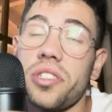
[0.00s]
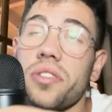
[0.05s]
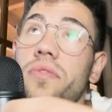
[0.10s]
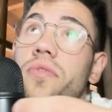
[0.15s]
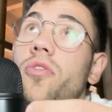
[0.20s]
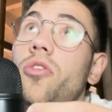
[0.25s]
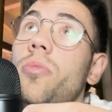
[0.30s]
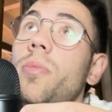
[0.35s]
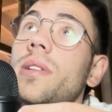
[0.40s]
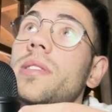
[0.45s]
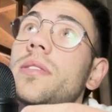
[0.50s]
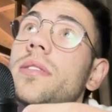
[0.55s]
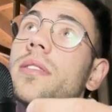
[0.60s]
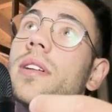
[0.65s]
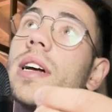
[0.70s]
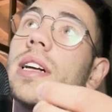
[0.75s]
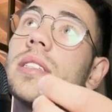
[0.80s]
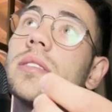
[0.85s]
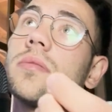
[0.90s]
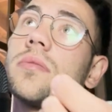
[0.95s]
format,
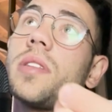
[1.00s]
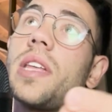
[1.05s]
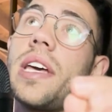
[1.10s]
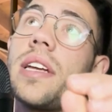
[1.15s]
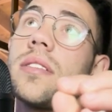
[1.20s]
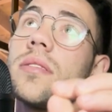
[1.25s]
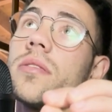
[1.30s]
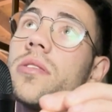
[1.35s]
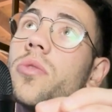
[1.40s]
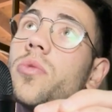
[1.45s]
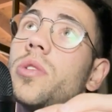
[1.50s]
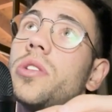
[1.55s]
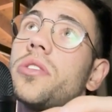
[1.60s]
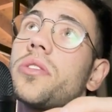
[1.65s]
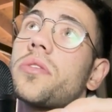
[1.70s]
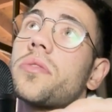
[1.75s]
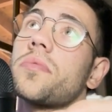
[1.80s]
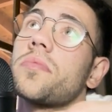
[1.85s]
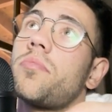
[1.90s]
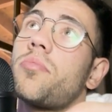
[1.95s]
and then we
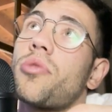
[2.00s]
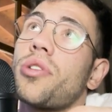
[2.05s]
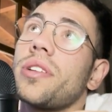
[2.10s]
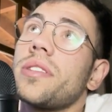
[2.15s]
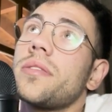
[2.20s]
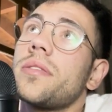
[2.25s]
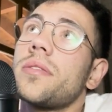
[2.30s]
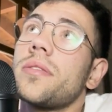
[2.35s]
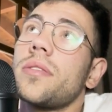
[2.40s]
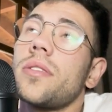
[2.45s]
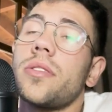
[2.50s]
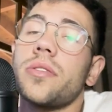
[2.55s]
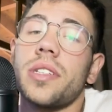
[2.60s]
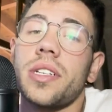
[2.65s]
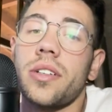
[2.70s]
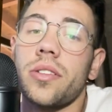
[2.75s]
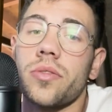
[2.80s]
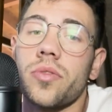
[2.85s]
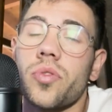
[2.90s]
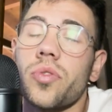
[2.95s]
just print on the
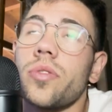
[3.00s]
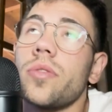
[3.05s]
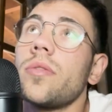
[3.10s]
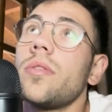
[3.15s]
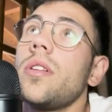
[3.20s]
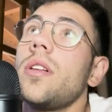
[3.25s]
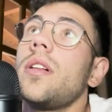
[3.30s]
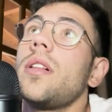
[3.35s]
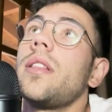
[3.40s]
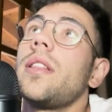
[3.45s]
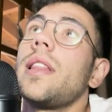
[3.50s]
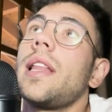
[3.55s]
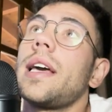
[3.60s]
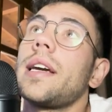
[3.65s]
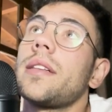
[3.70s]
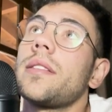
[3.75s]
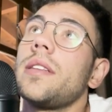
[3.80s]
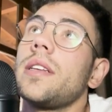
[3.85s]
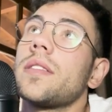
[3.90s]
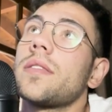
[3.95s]
console
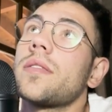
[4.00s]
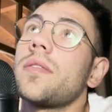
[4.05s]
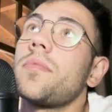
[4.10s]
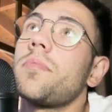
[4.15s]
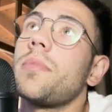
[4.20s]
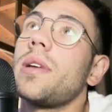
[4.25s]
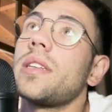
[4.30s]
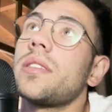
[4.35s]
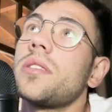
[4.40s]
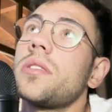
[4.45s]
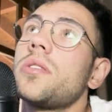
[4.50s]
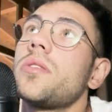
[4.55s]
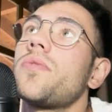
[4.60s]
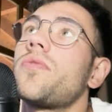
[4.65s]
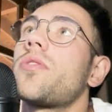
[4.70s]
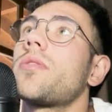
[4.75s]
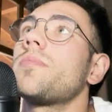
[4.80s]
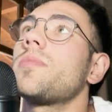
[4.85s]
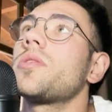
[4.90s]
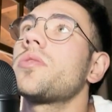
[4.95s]
like this message
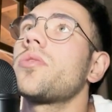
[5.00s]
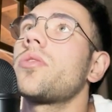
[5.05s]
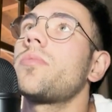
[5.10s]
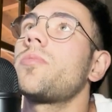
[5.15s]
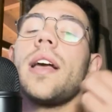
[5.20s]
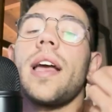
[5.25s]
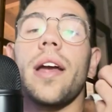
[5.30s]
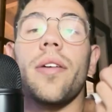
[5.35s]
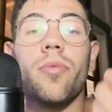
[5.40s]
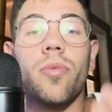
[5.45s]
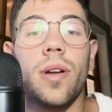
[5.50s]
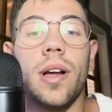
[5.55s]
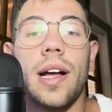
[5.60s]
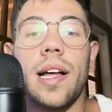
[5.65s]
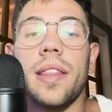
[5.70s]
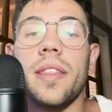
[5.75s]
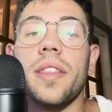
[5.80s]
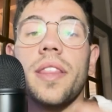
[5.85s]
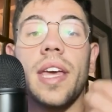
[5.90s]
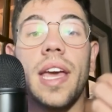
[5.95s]
from the server.
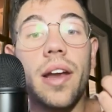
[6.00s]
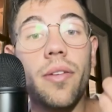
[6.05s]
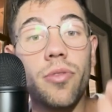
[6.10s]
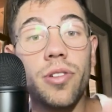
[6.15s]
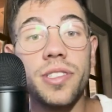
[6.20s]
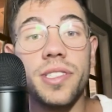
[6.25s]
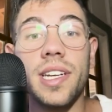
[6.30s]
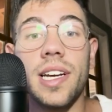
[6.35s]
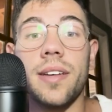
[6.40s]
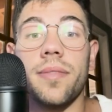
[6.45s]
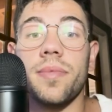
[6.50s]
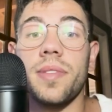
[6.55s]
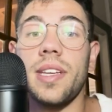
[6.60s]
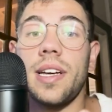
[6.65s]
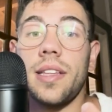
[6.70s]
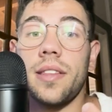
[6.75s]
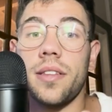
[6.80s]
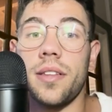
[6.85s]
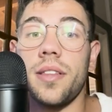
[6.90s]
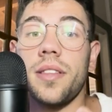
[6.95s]
And every time
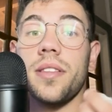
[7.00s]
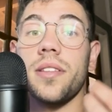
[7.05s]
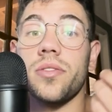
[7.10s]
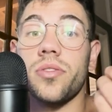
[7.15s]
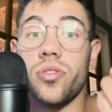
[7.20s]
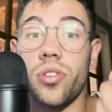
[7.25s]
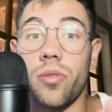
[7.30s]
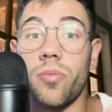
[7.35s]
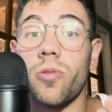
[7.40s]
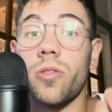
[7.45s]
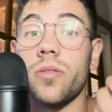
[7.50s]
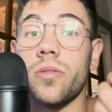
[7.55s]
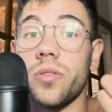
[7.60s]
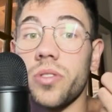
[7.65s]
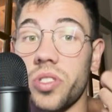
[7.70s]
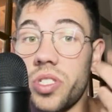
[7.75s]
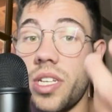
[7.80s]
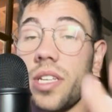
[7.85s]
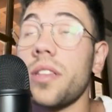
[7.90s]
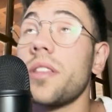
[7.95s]
that the server
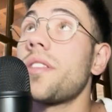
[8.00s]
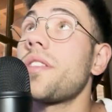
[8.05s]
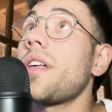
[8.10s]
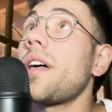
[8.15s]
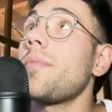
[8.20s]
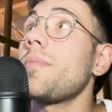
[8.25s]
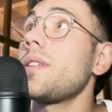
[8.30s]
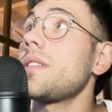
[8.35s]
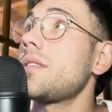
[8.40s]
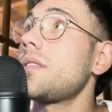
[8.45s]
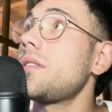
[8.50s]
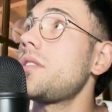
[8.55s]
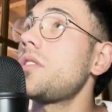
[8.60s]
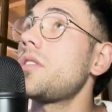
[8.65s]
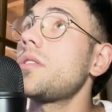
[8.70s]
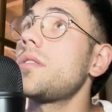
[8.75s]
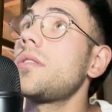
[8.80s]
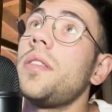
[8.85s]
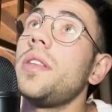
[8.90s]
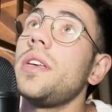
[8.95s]
sends a
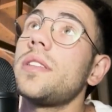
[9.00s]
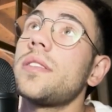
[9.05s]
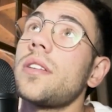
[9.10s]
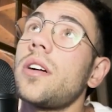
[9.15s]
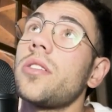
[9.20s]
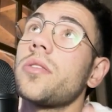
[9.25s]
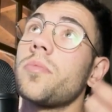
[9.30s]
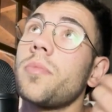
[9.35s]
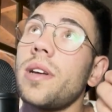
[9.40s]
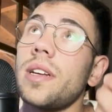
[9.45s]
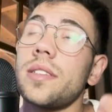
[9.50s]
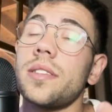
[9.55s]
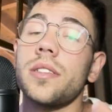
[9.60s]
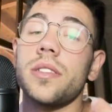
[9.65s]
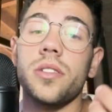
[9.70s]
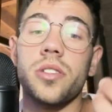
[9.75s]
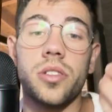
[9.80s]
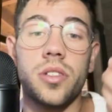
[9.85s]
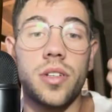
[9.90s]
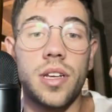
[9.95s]
message, this
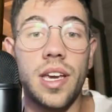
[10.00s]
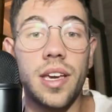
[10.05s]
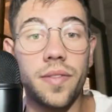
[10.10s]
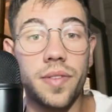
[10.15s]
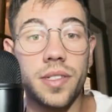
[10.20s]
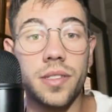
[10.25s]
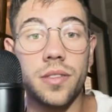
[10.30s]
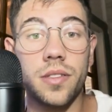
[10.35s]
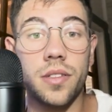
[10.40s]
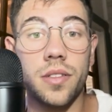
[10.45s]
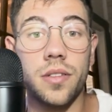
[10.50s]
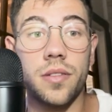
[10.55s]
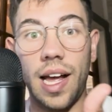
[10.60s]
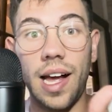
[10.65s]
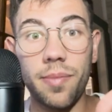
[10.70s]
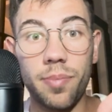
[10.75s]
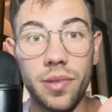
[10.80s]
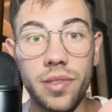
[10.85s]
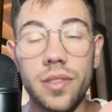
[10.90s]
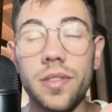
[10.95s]
onMessage event
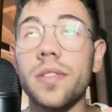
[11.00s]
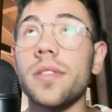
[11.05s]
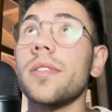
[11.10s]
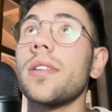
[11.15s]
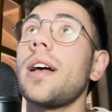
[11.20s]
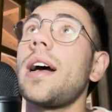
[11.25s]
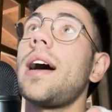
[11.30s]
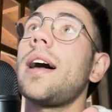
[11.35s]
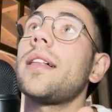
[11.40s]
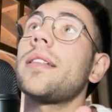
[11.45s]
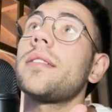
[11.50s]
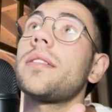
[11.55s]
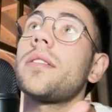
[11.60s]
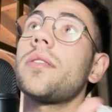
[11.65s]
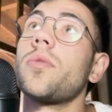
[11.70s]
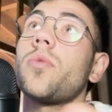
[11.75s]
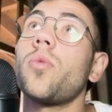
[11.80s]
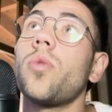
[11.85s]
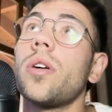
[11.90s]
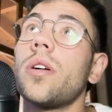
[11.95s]
happens and
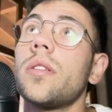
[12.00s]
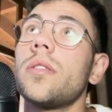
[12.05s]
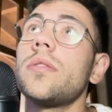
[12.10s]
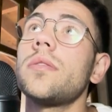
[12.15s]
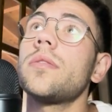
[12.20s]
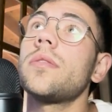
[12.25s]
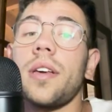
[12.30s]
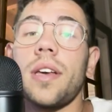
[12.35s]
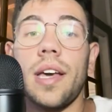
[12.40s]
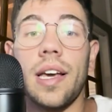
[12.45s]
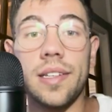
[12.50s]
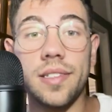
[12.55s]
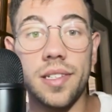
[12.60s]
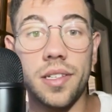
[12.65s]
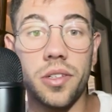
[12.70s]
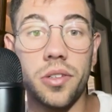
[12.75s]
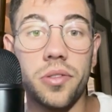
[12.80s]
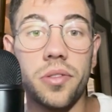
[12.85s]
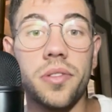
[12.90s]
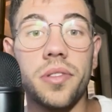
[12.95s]
will
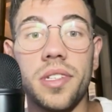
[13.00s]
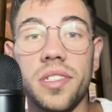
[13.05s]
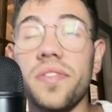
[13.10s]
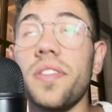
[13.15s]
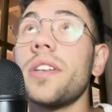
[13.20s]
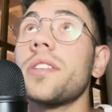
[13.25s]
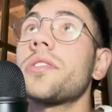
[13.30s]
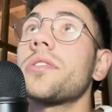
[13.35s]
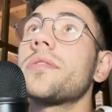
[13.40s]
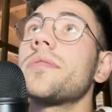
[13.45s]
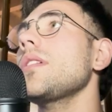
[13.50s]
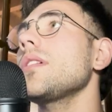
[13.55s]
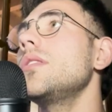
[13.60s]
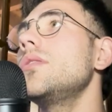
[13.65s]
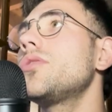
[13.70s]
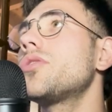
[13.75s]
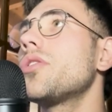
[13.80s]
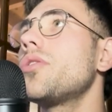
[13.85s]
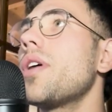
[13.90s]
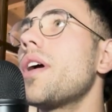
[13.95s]
execute this function.
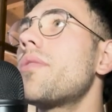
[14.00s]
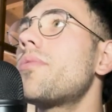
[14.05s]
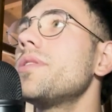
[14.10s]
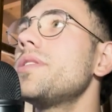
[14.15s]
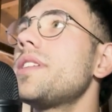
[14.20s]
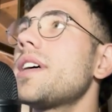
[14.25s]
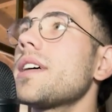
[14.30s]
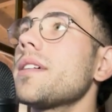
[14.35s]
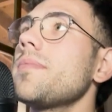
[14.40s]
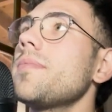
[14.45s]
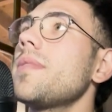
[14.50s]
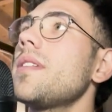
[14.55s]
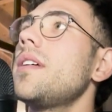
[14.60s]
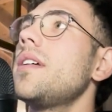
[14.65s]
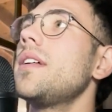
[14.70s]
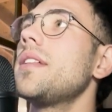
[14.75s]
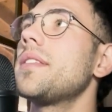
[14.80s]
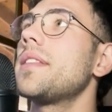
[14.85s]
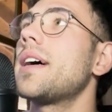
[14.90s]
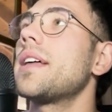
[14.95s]
So every time
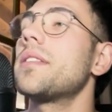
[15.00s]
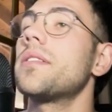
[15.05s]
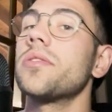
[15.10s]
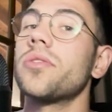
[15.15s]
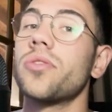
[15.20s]
that the